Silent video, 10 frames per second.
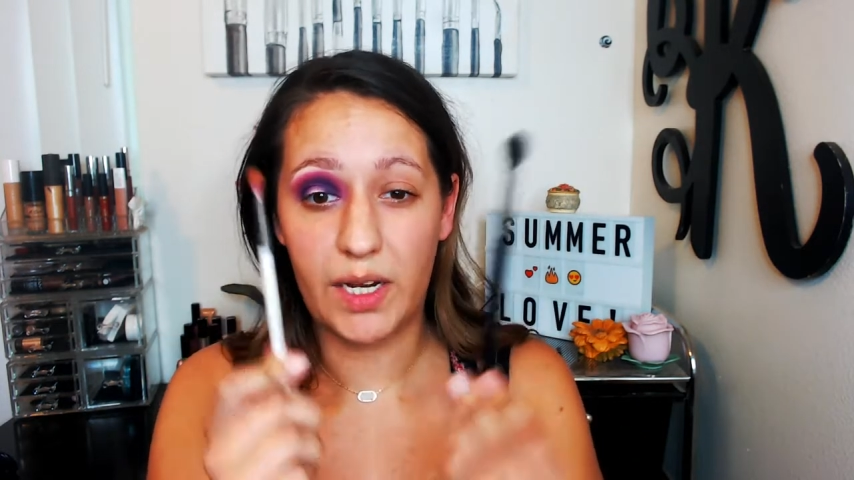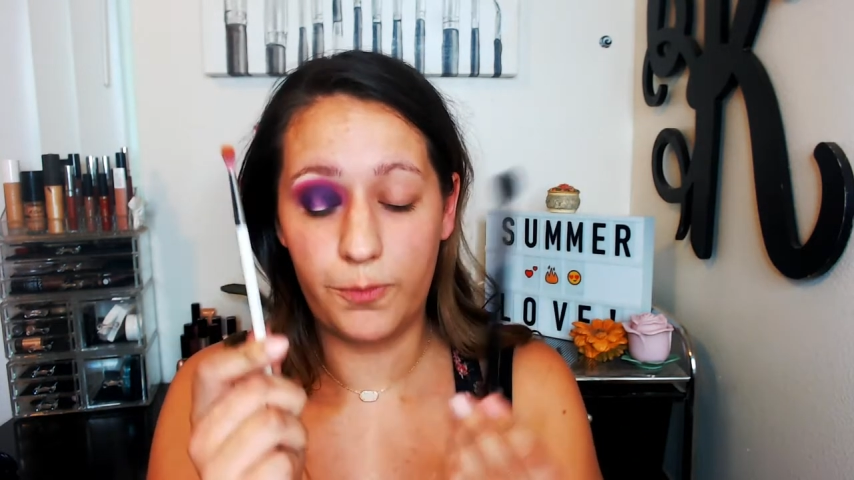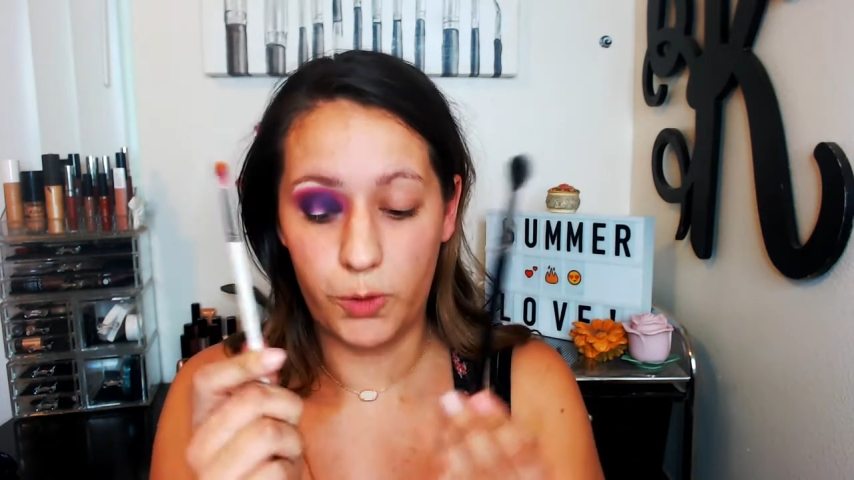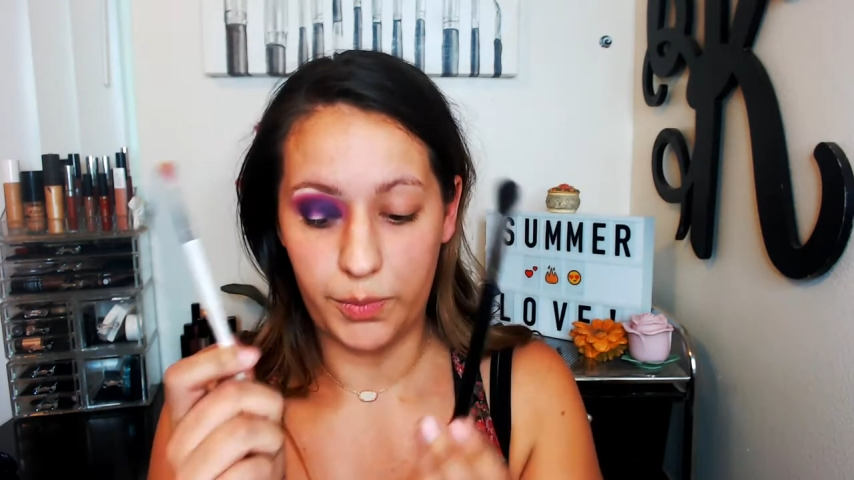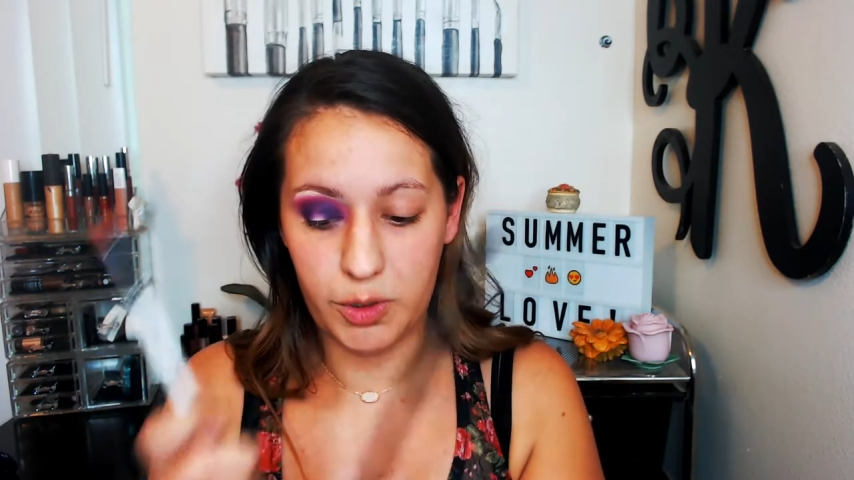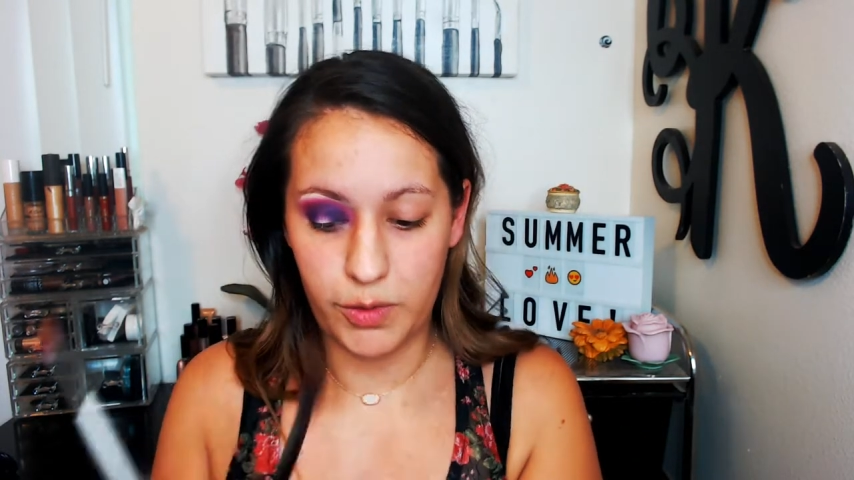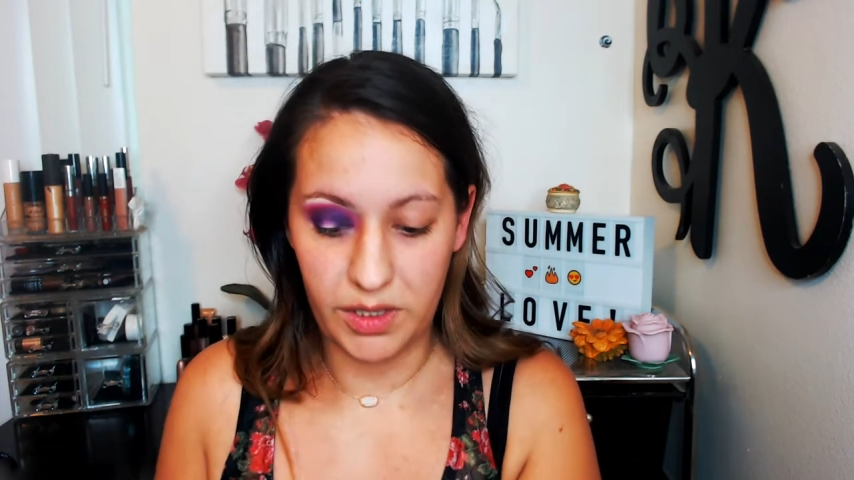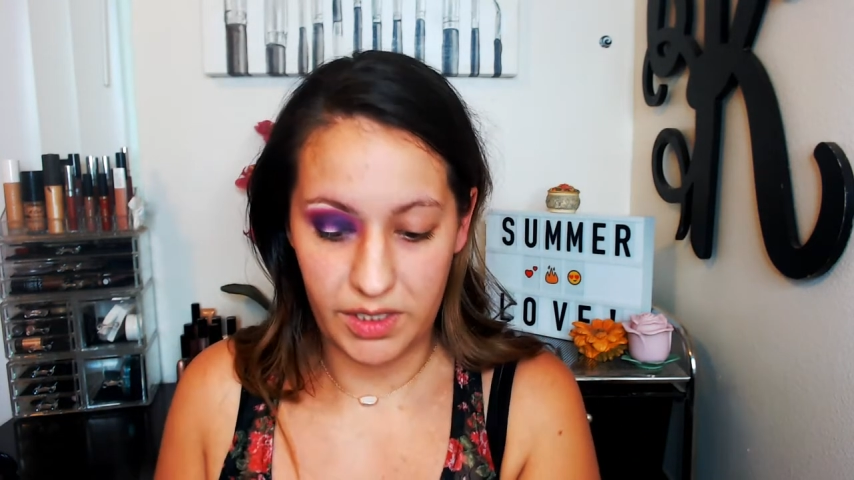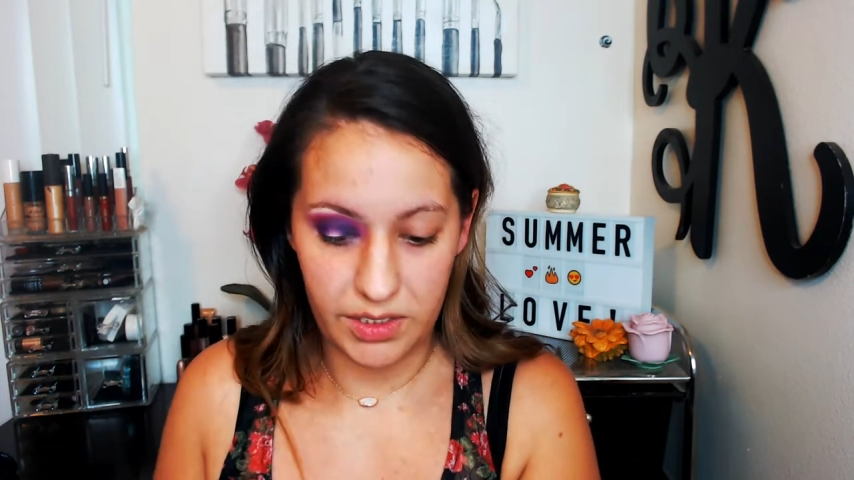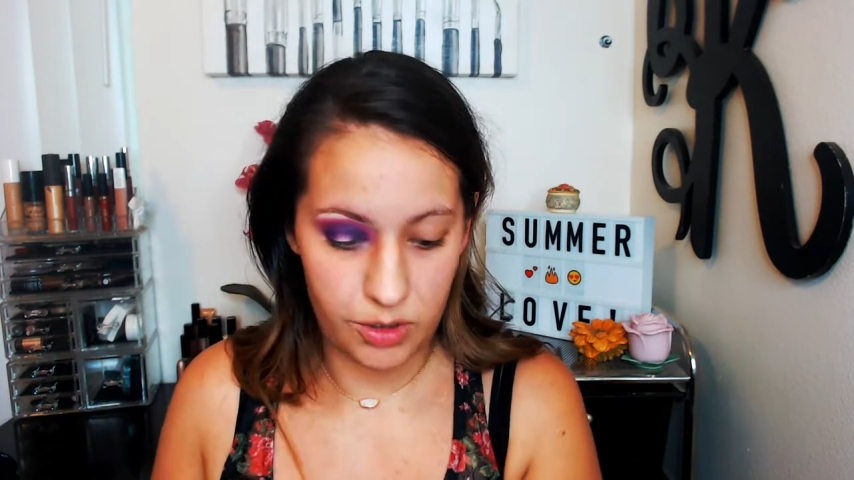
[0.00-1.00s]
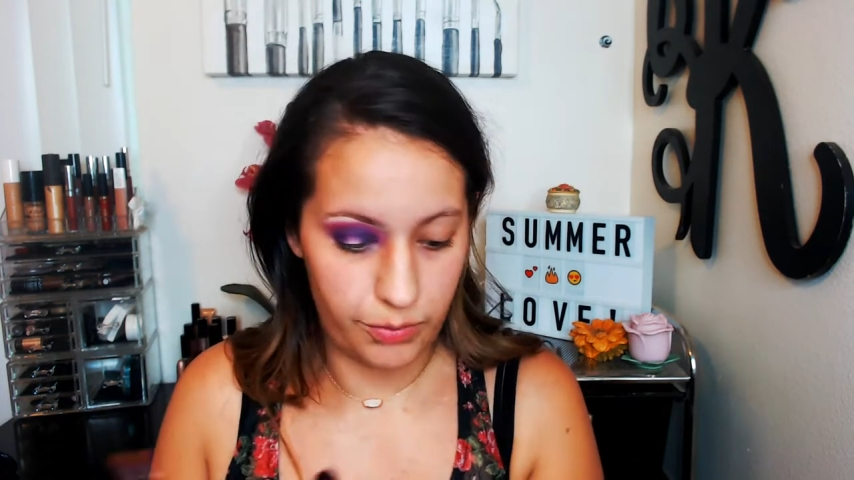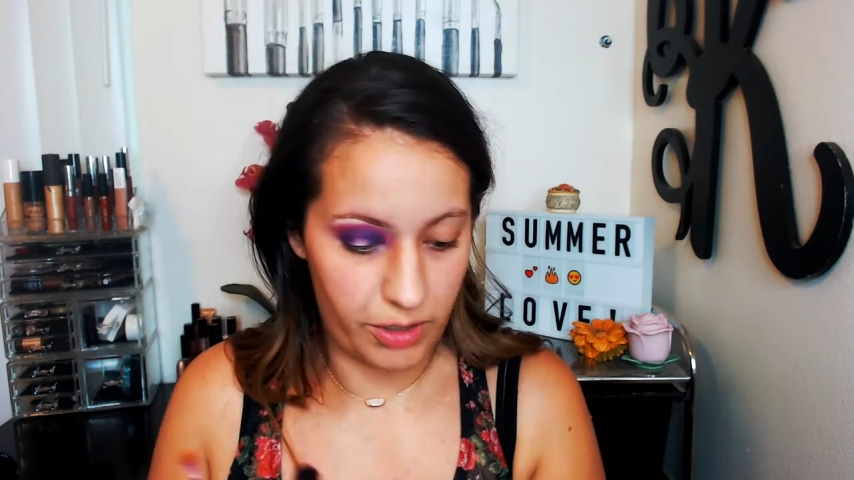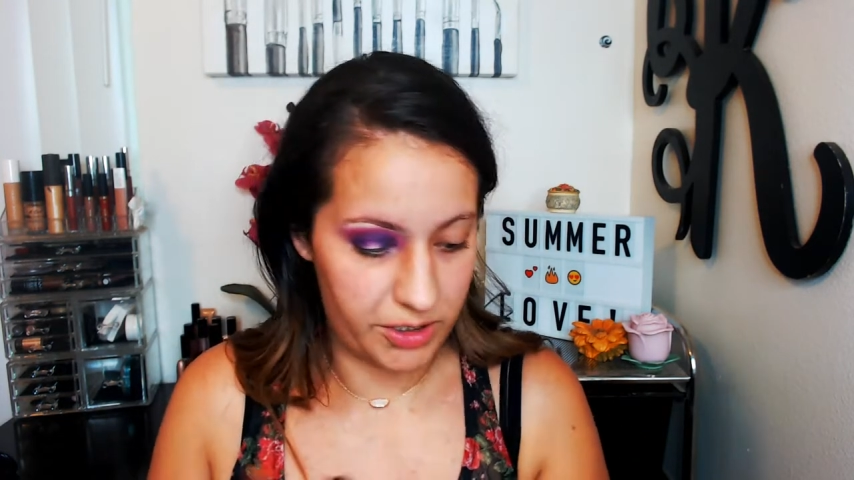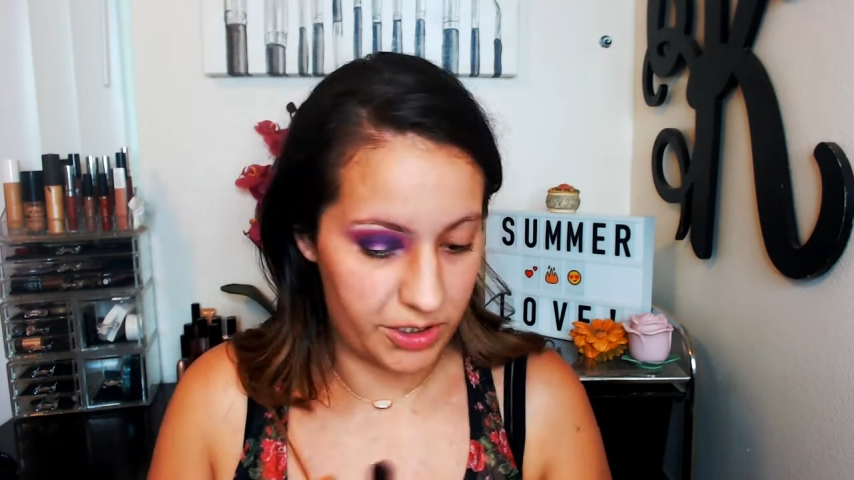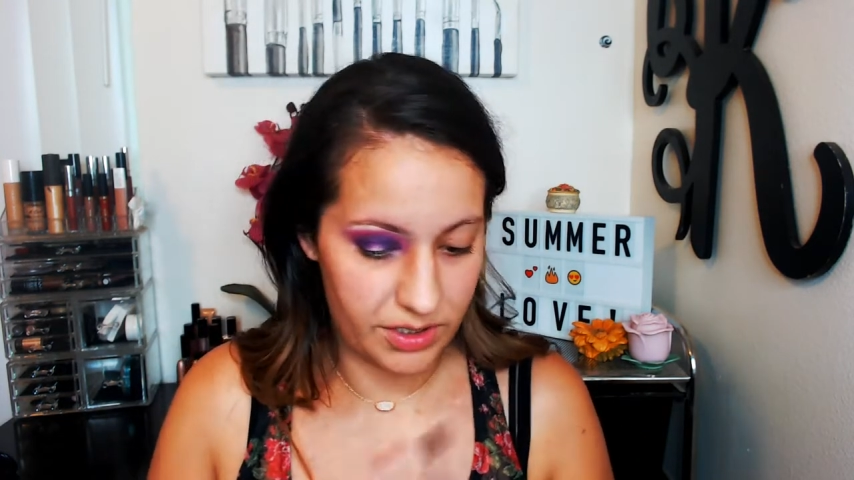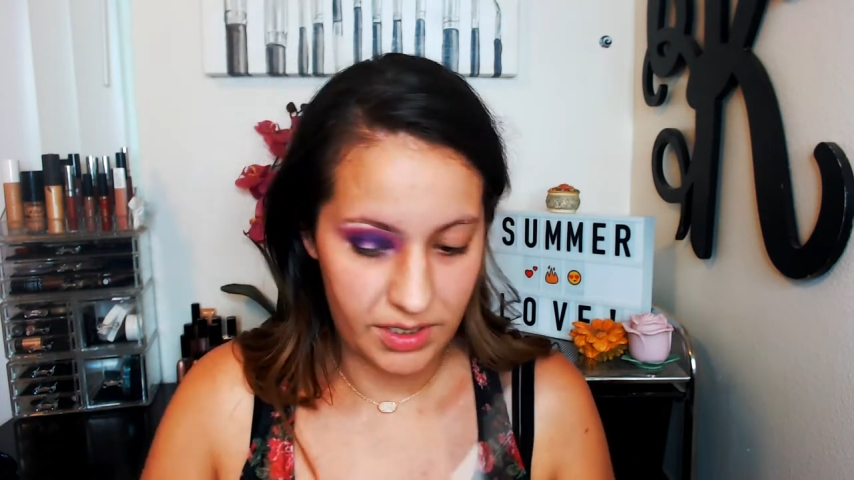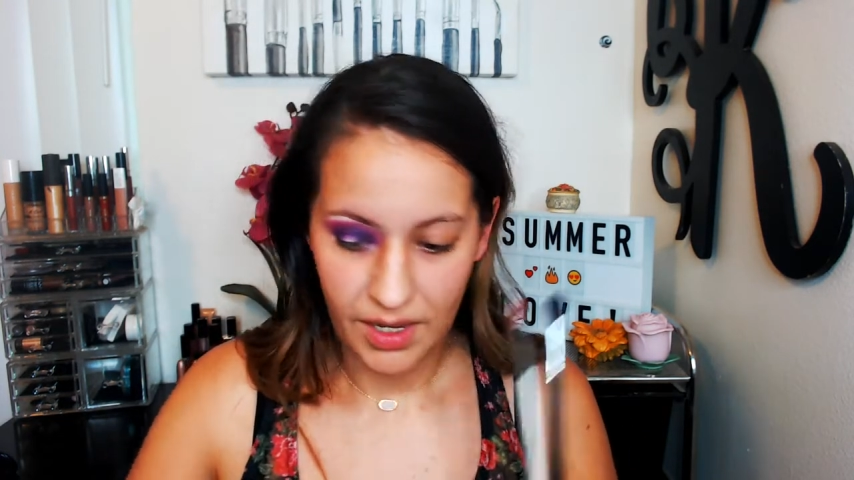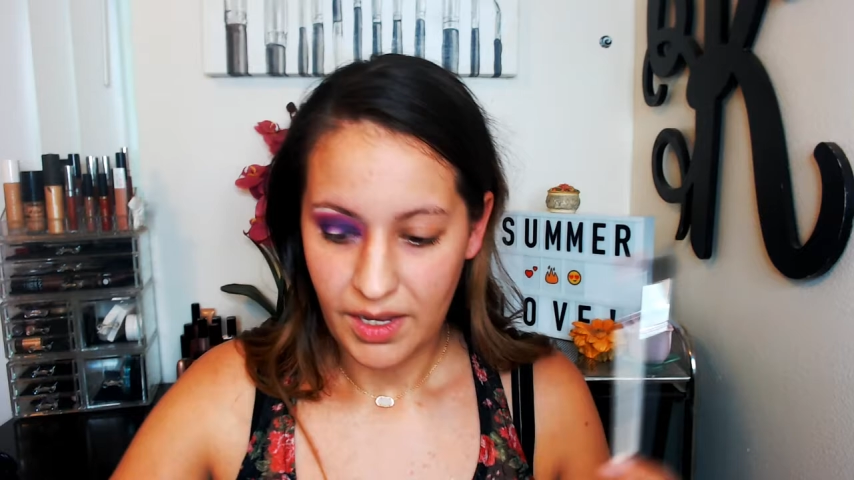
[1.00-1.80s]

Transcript: and forth between these two brushes.